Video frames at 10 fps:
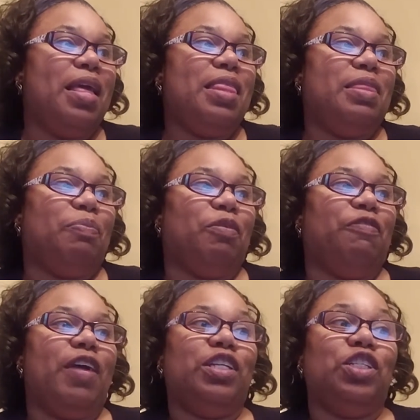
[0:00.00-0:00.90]
The
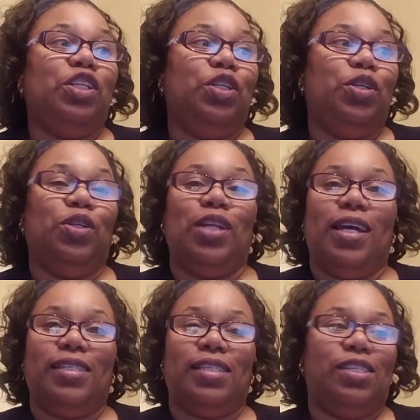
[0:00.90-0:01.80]
profession
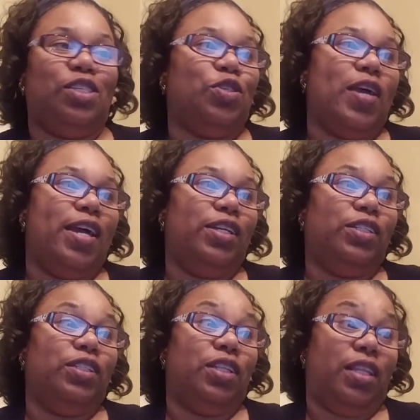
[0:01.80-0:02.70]
utilizes
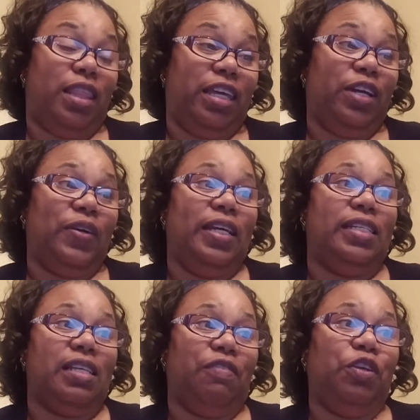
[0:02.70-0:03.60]

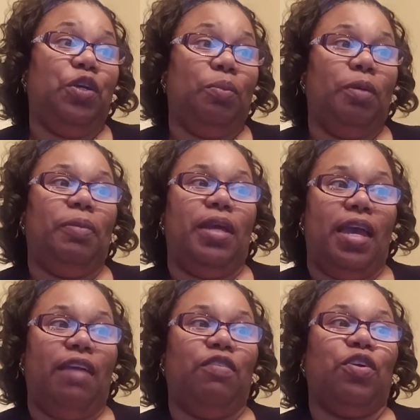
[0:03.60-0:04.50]
theories of human
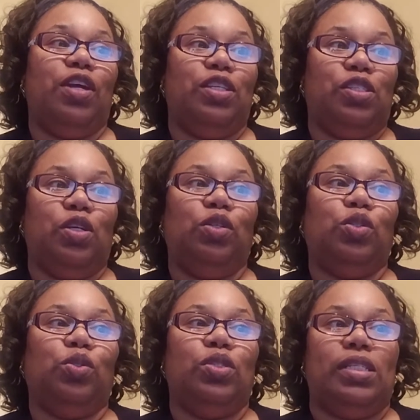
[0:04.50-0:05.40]
behavior and
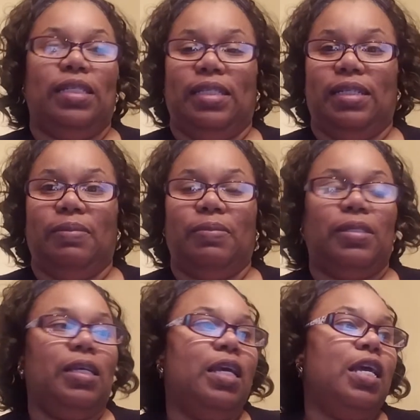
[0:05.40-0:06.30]
social
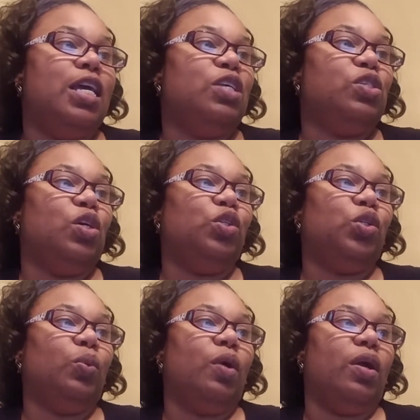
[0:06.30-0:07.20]
systems.
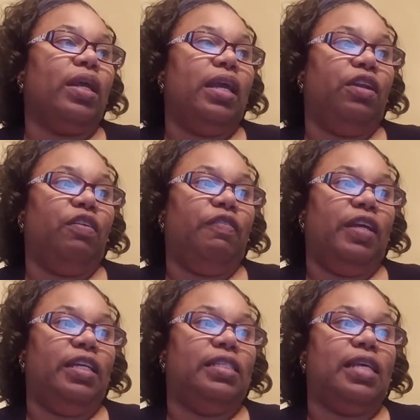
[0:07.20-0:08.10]
Social work
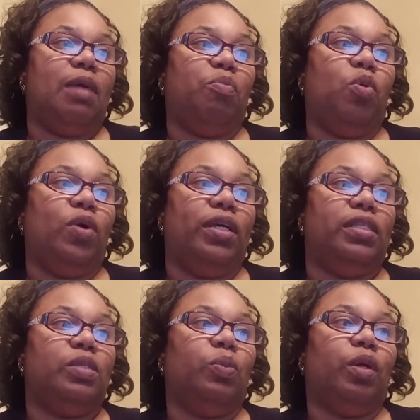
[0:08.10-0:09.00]
intervenes at
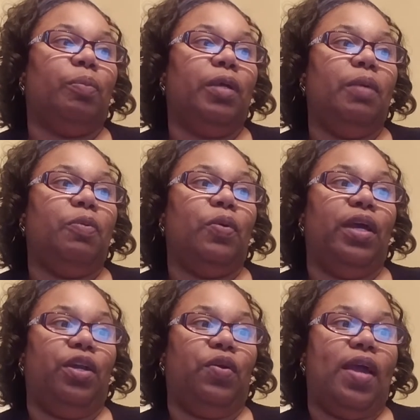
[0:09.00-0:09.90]
points where people
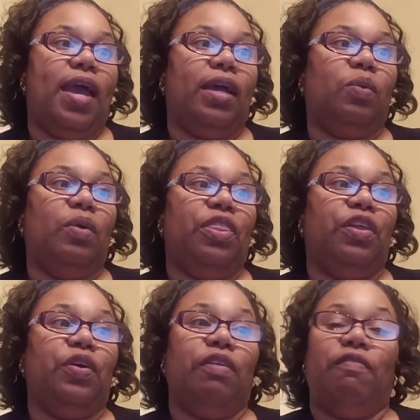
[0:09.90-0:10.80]
interact with
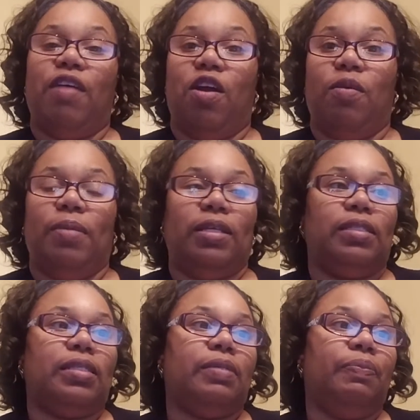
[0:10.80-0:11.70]
their
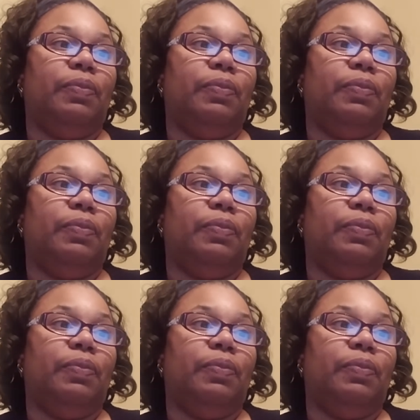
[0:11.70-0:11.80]
environments.